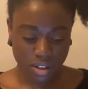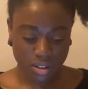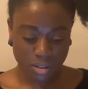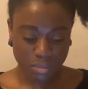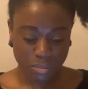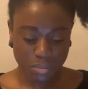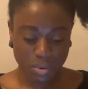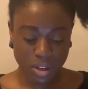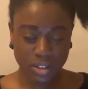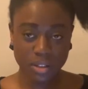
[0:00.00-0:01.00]
And
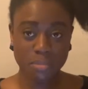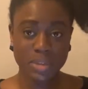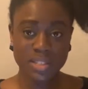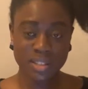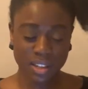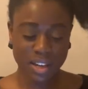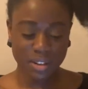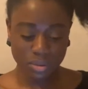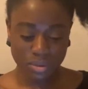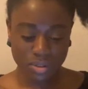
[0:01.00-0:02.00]
I'm missing
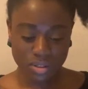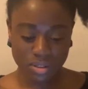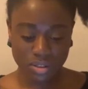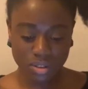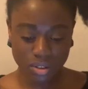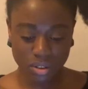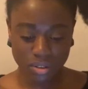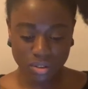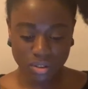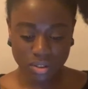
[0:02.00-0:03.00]
out
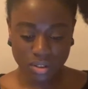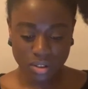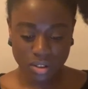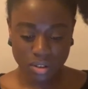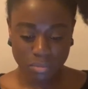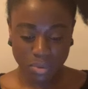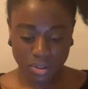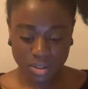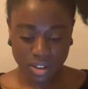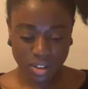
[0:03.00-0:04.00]
on
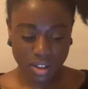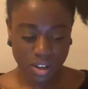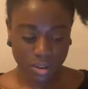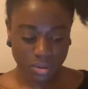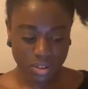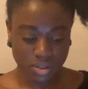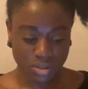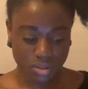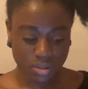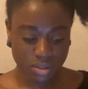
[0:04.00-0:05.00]
bloating, health
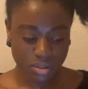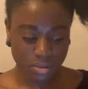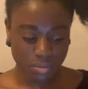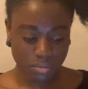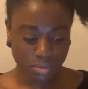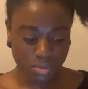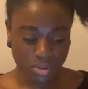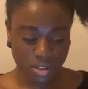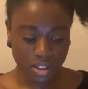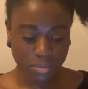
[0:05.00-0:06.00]
issues,
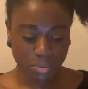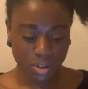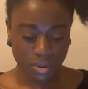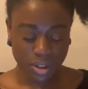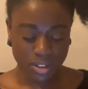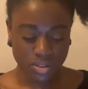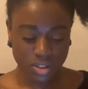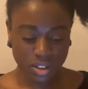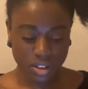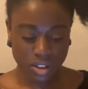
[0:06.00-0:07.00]
poor sleep, low
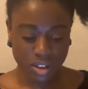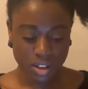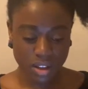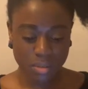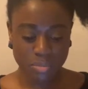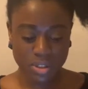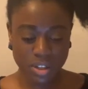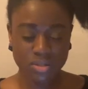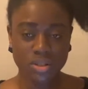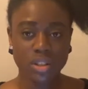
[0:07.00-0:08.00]
energy, and
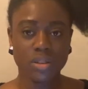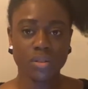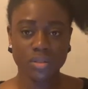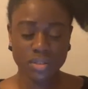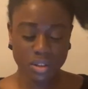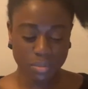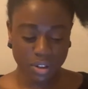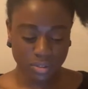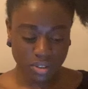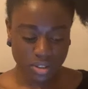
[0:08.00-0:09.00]
potentially long-term
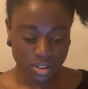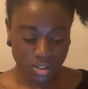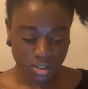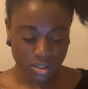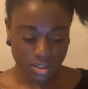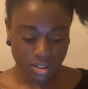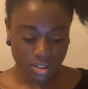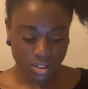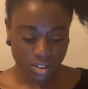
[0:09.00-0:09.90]
health conditions.